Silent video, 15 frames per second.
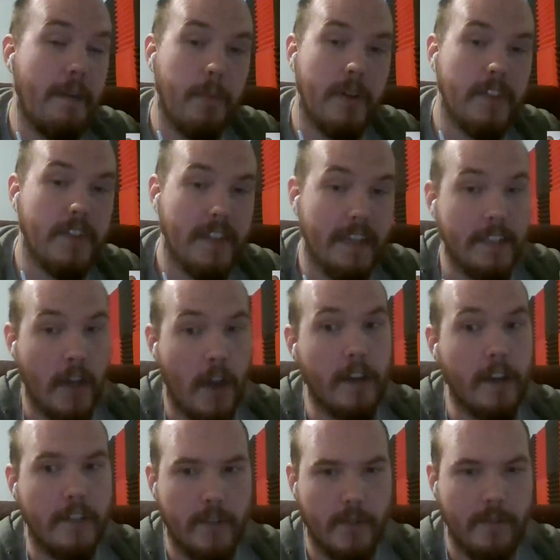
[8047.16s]
person I talk
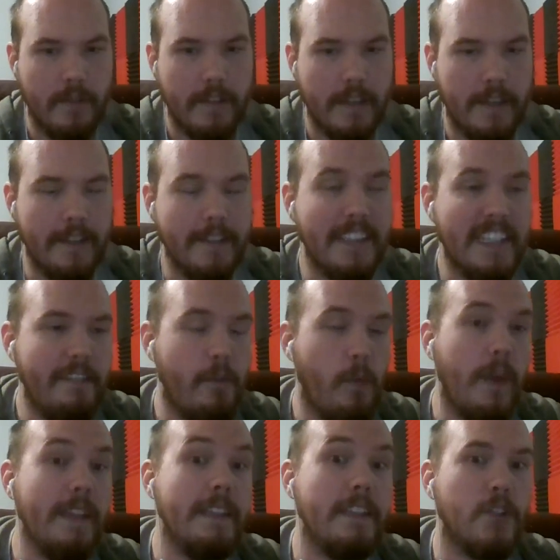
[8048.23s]
to isn't even
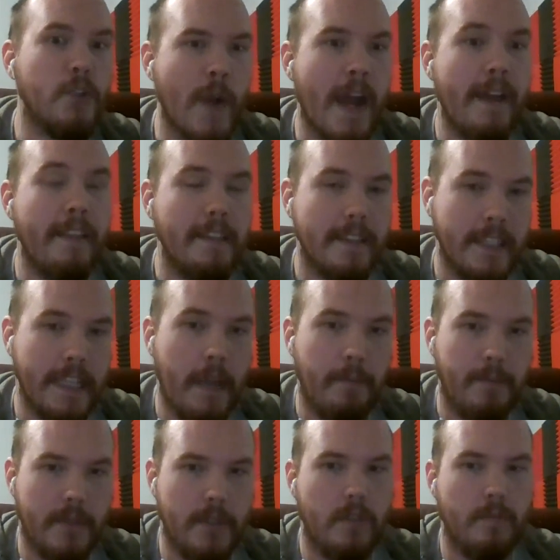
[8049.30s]
willing to try the escape
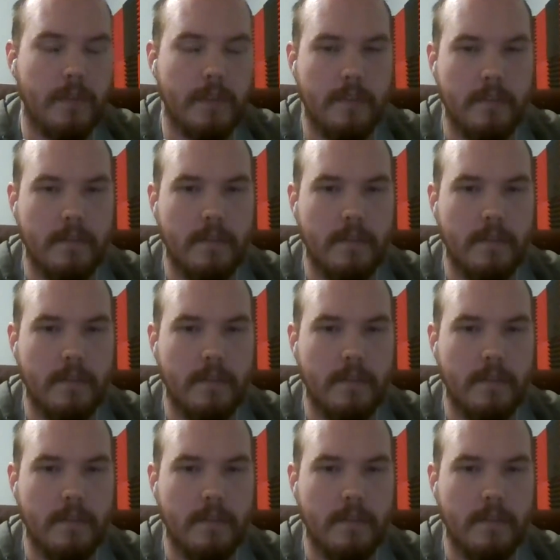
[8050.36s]
tubes.